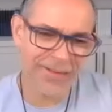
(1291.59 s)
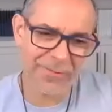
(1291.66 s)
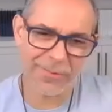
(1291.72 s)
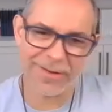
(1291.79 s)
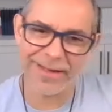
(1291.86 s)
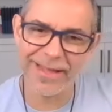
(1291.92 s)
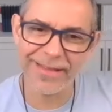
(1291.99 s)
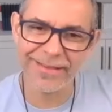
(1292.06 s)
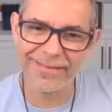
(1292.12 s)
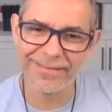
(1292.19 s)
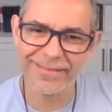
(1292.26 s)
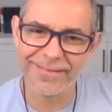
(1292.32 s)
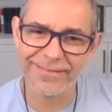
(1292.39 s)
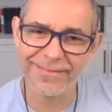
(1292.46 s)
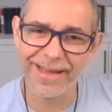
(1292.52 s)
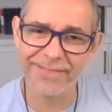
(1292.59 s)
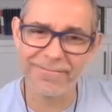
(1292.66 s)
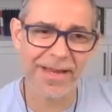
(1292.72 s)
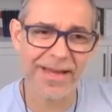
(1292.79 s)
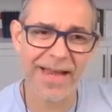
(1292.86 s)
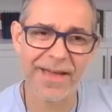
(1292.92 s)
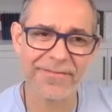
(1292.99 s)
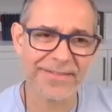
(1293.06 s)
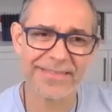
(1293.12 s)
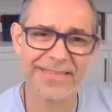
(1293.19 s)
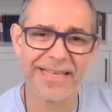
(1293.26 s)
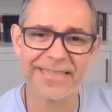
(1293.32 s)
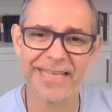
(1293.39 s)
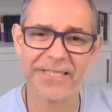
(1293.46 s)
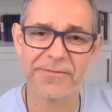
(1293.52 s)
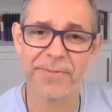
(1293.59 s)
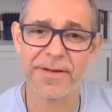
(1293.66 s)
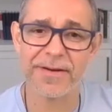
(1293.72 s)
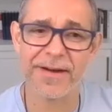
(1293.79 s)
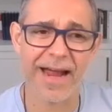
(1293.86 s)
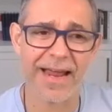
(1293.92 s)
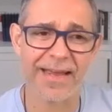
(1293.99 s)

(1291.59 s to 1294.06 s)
I quit it. And yeah. my life is 10 times better.